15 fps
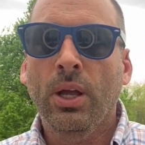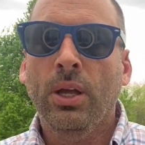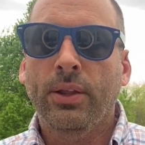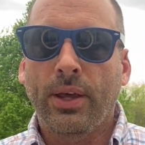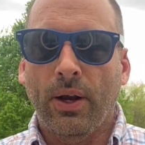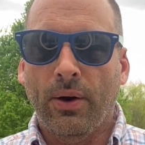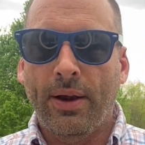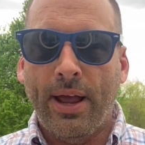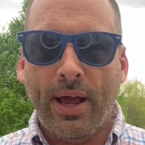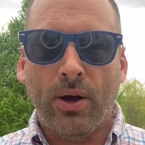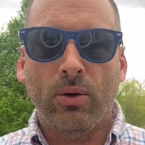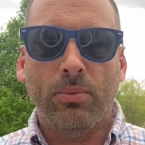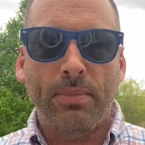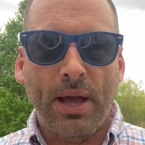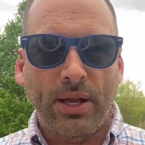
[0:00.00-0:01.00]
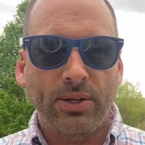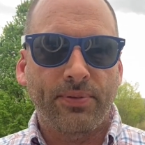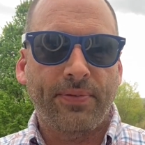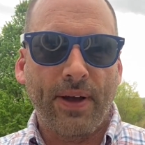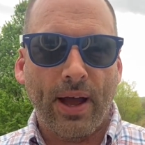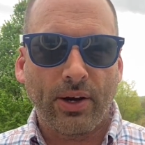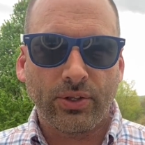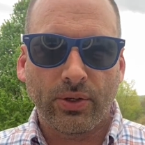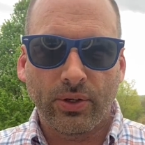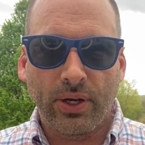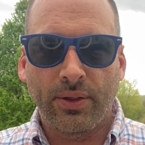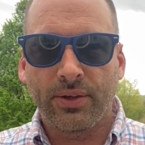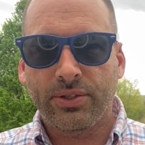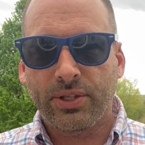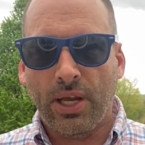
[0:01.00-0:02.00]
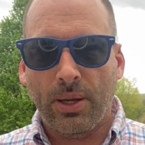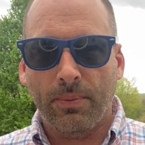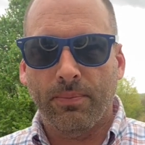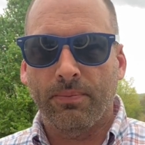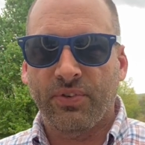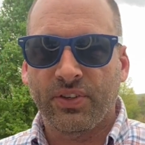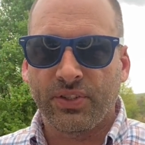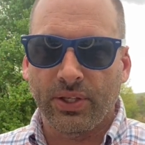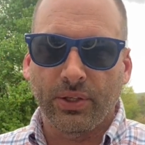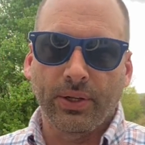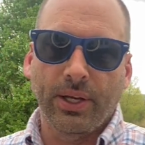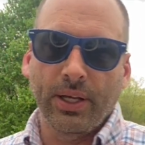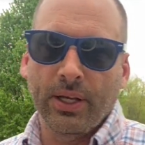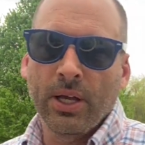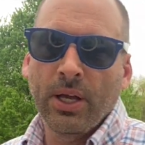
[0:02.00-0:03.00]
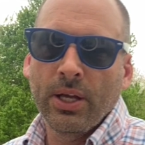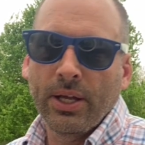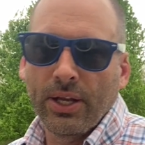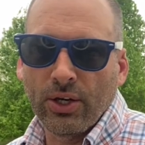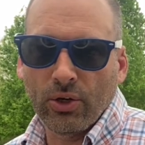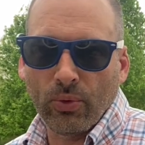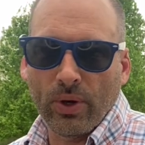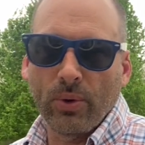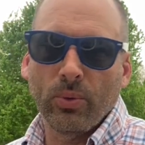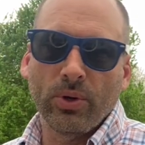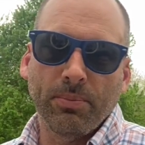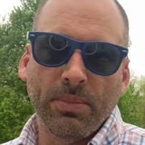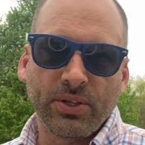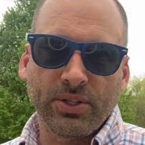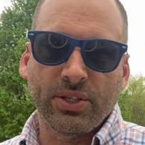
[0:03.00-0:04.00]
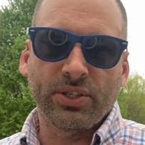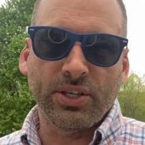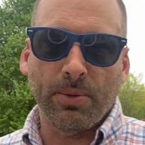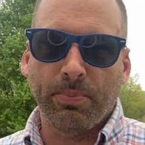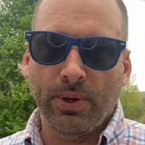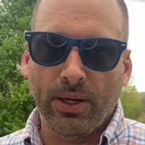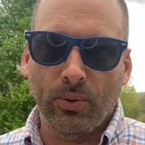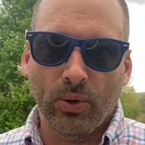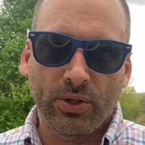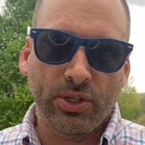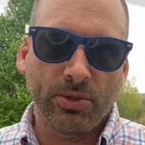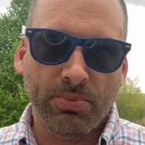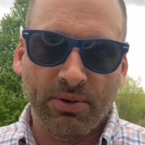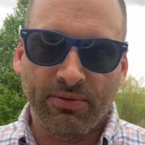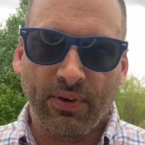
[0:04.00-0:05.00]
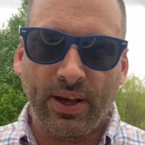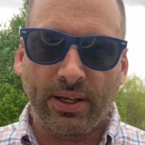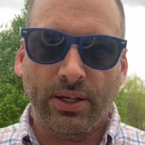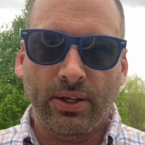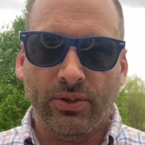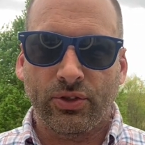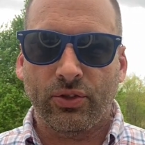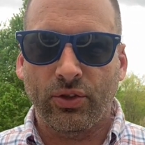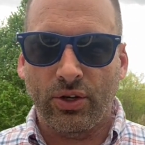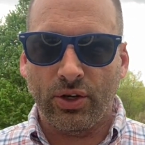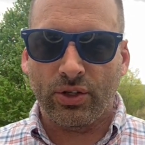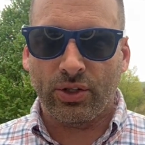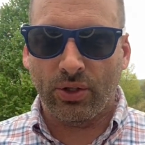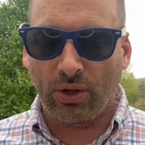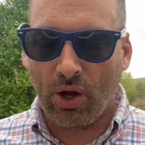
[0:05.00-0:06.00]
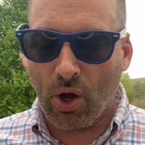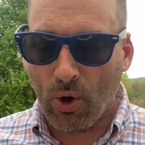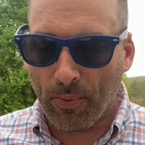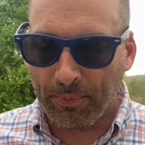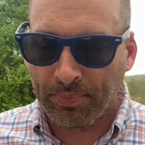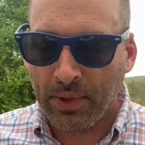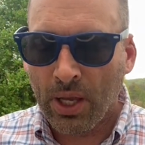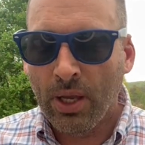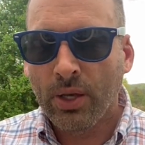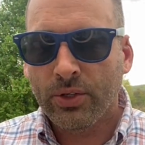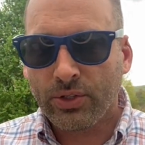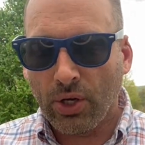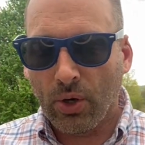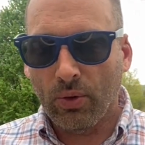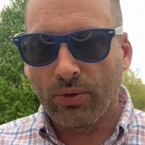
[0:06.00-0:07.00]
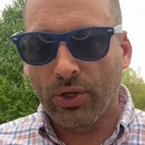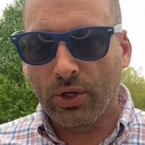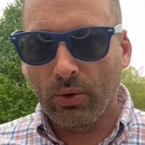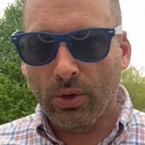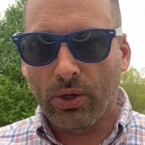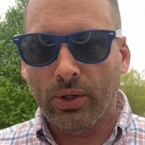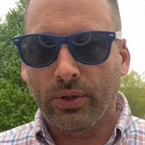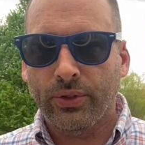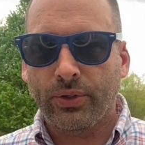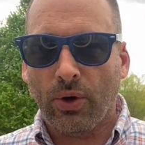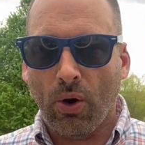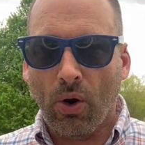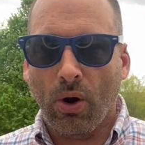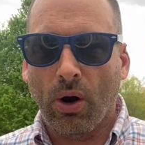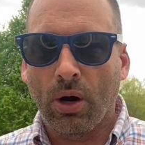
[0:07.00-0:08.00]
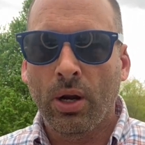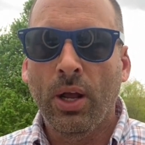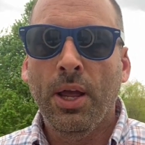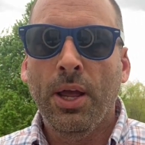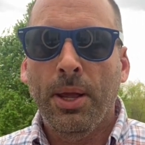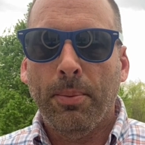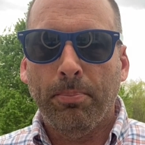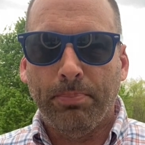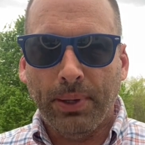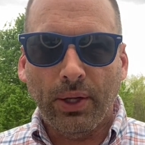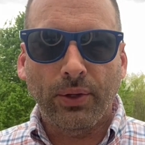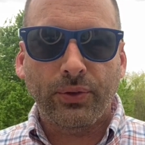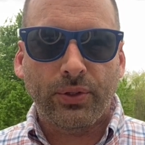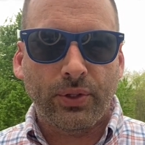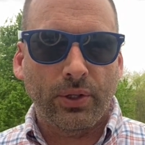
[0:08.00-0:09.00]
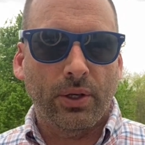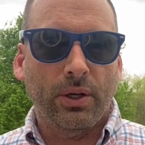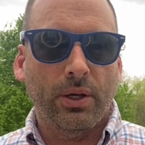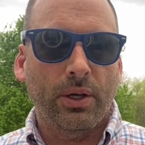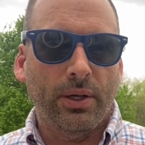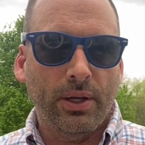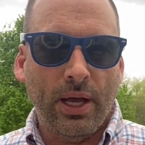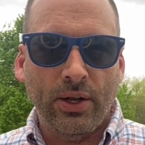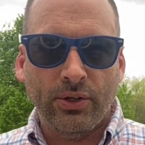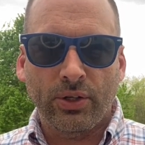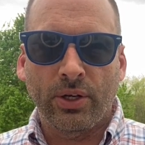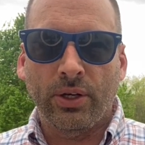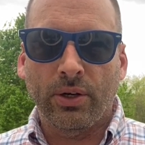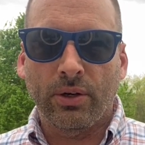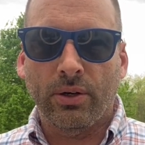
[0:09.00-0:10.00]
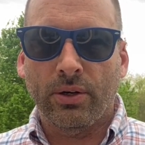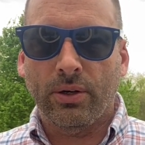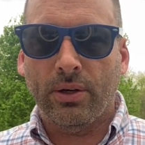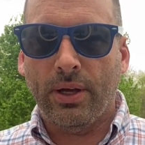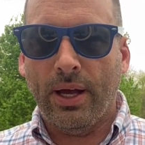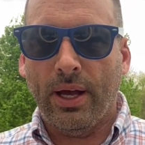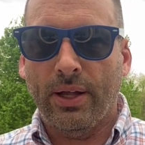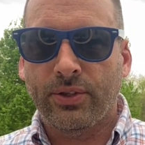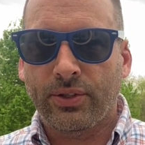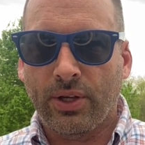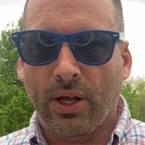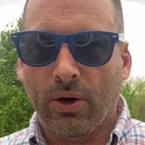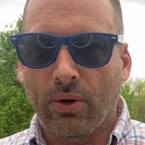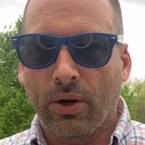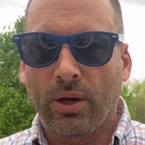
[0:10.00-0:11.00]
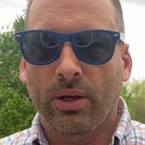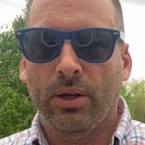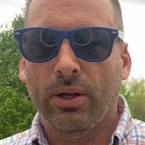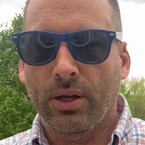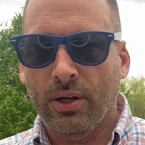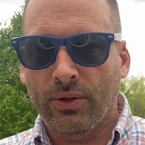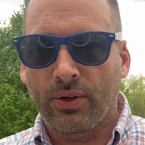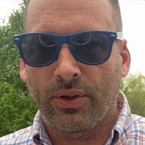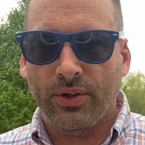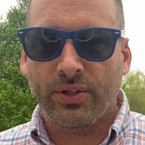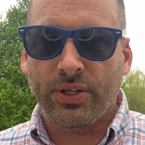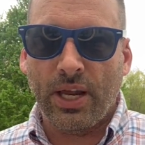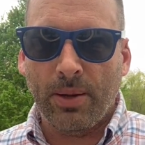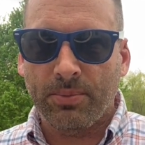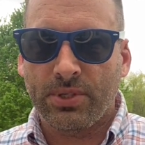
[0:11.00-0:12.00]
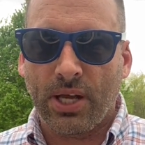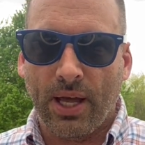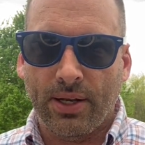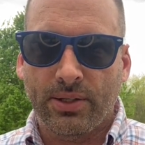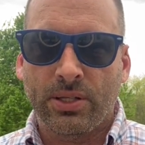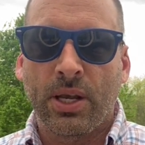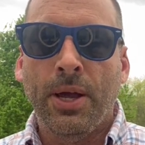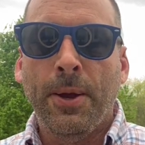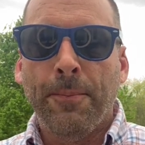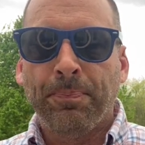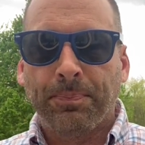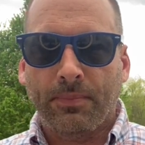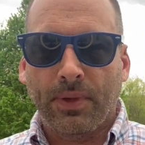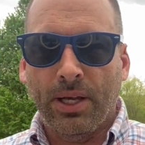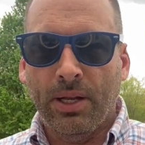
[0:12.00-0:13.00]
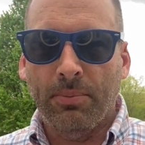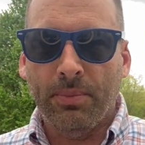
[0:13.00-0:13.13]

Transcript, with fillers: They are now manufactured in the same facility in Greenwood, Mississippi, which has been Viking's traditional home. So the grills are built, engineered, etc., under the same tent in